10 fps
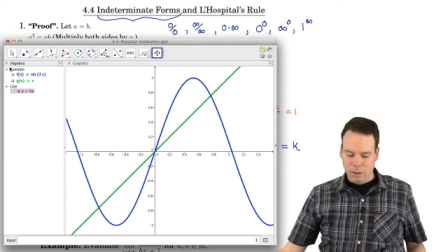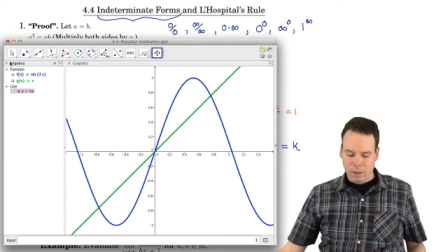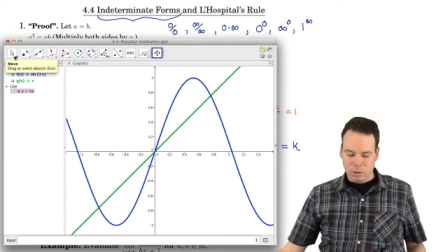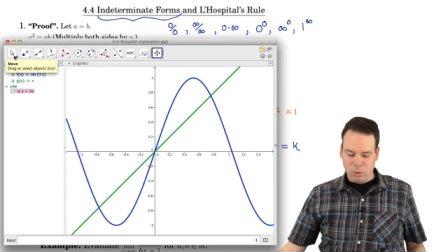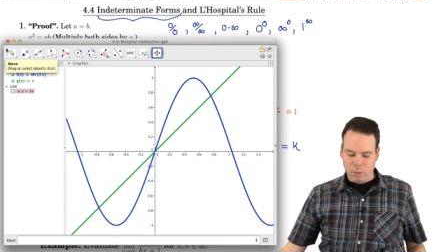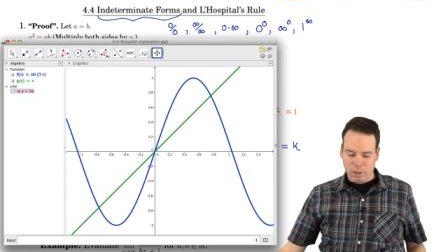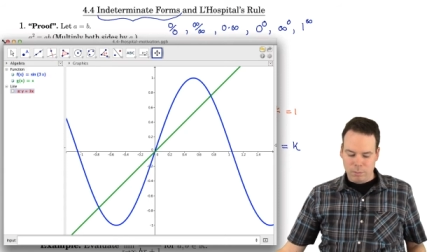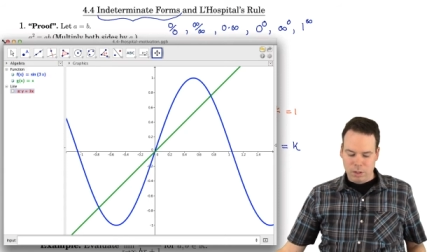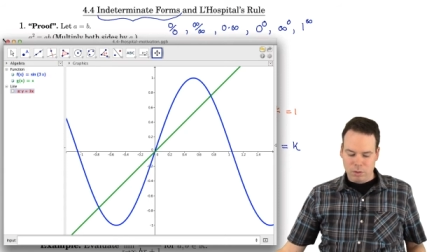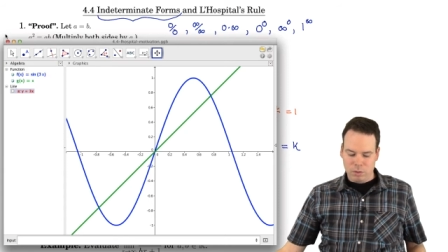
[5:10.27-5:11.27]
So what I'm
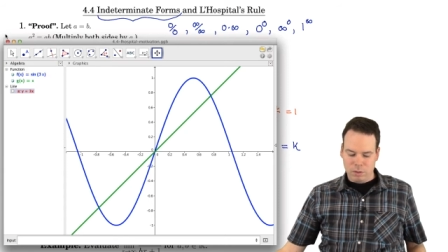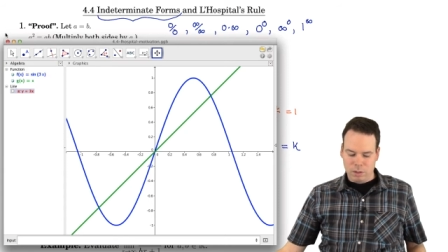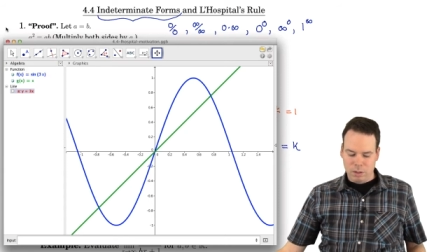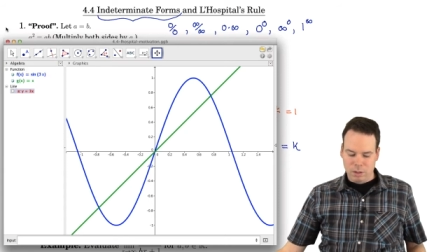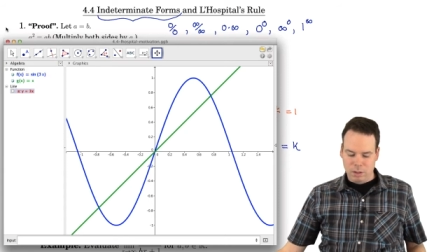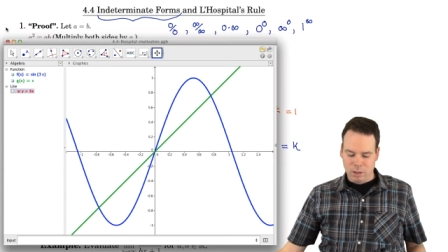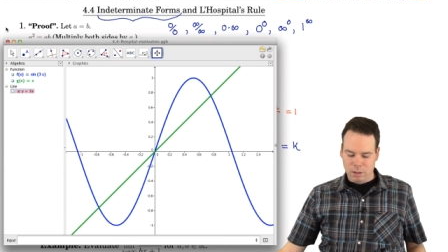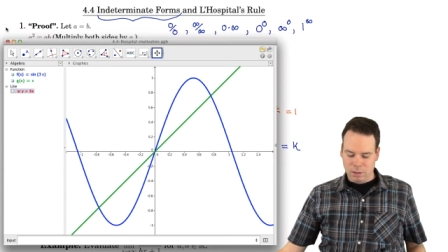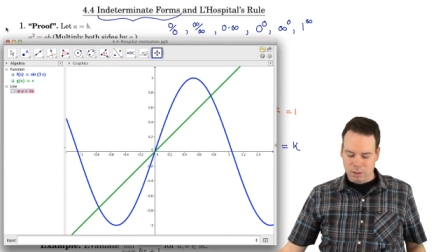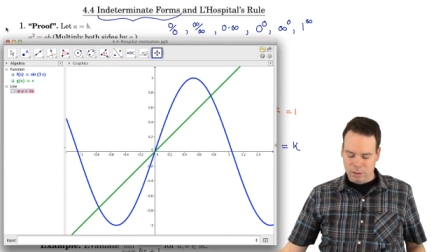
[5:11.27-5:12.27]
interested in
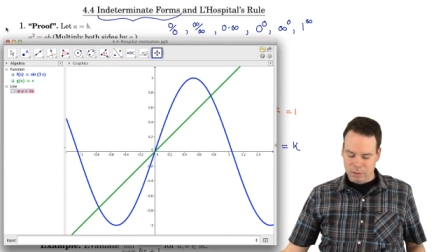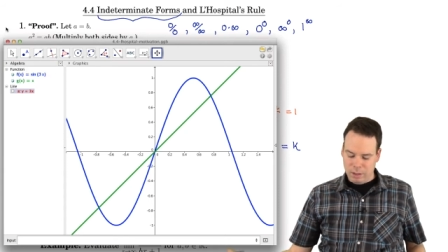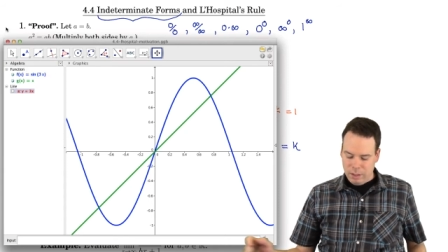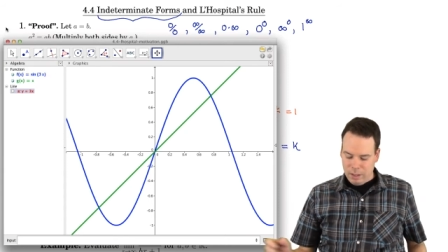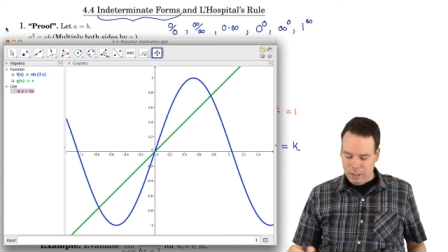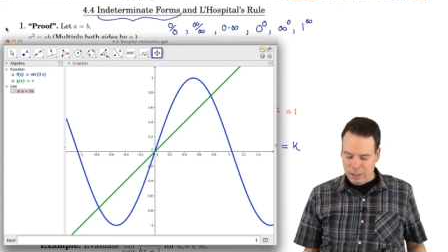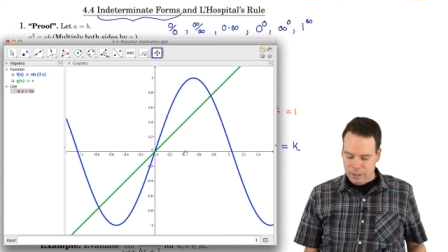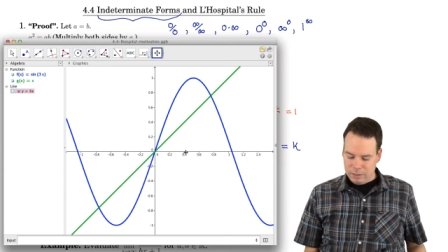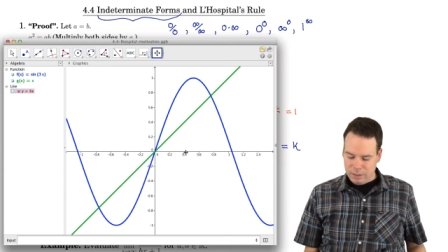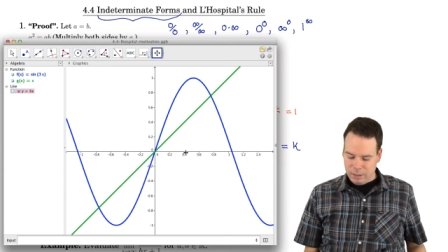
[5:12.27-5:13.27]
here is,
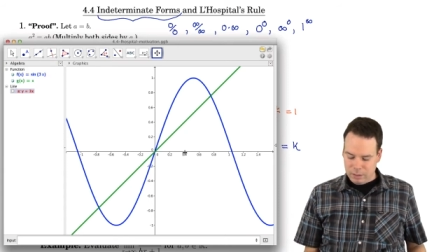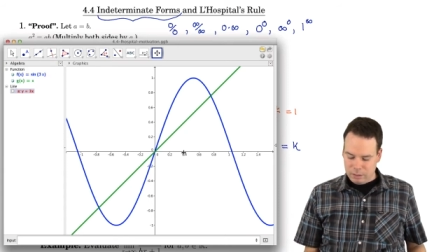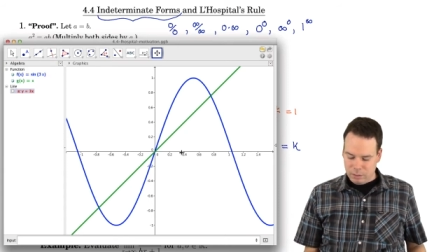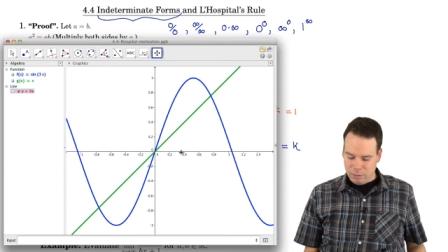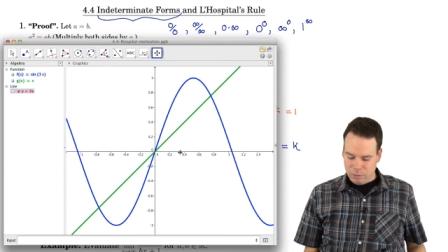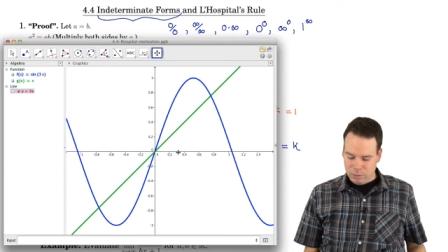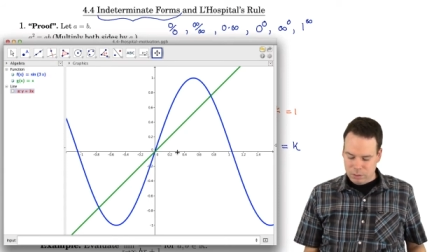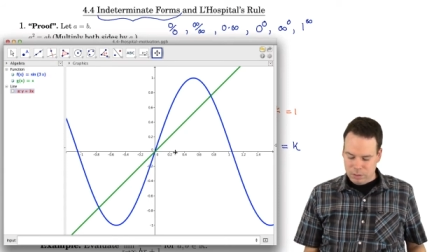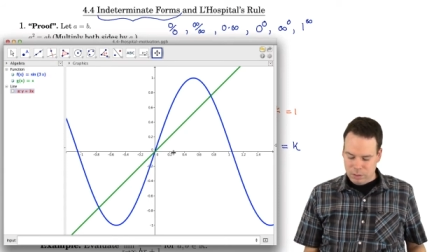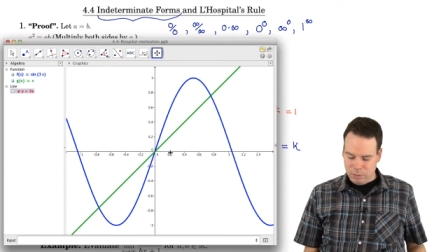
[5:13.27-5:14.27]
as x goes to
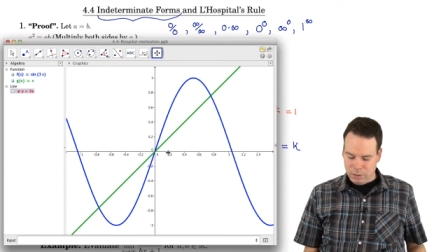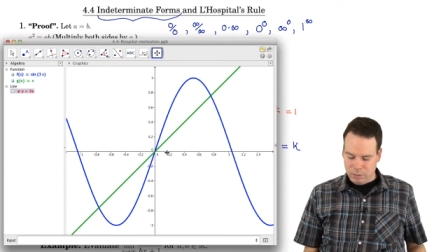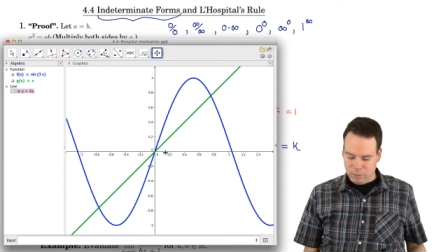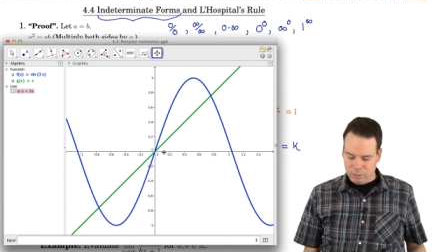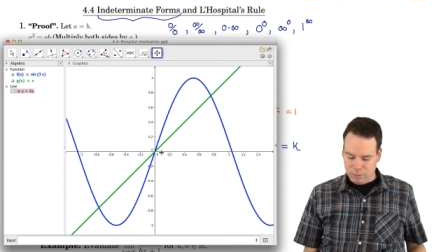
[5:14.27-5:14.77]
0,